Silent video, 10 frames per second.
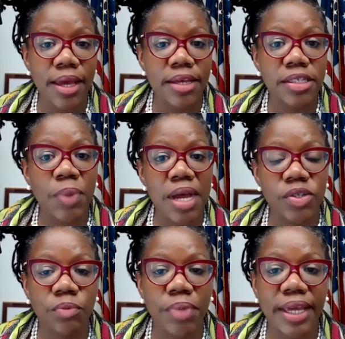
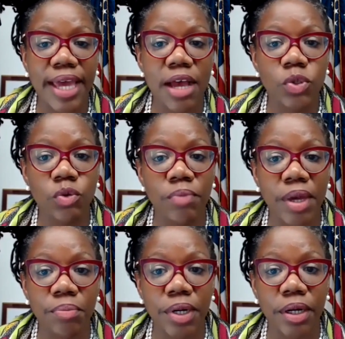sponsored by Council
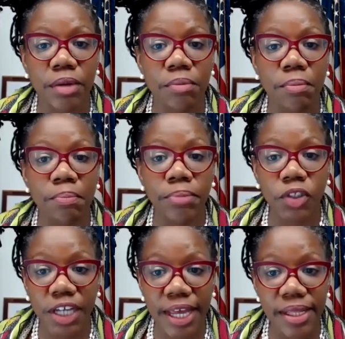Member
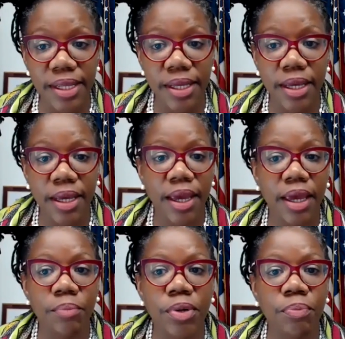Chin,
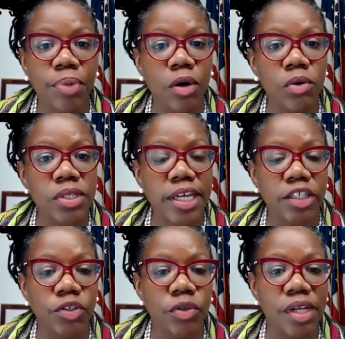and proposed
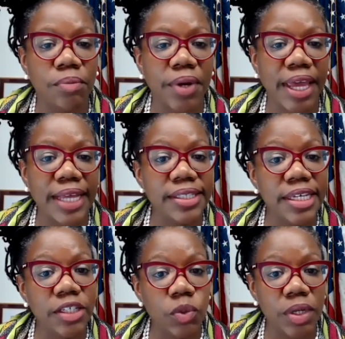intro number
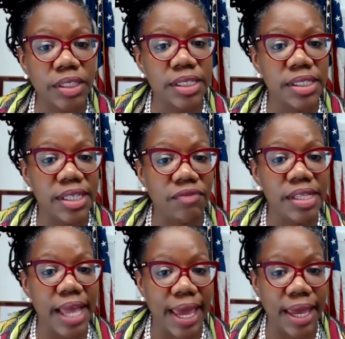
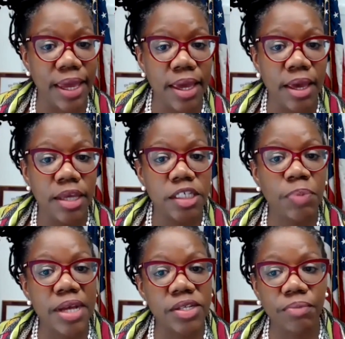1827A,
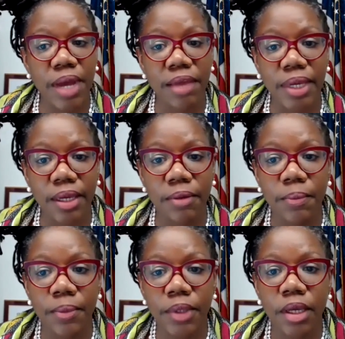sponsored by me.
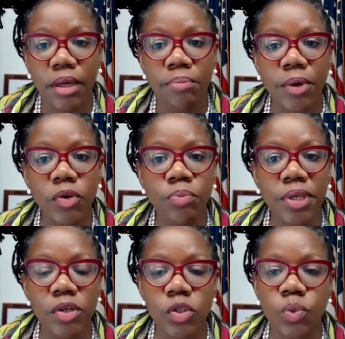Both
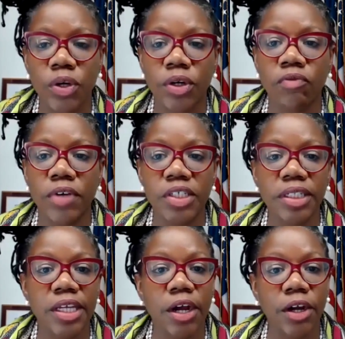bills were originally
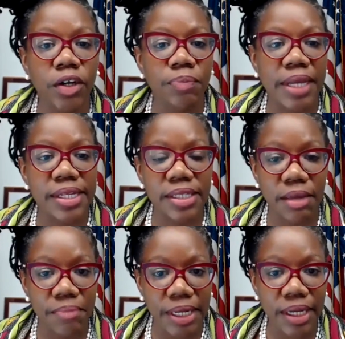heard by this
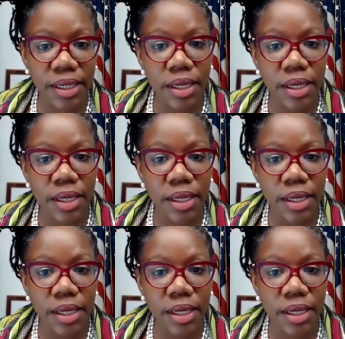committee,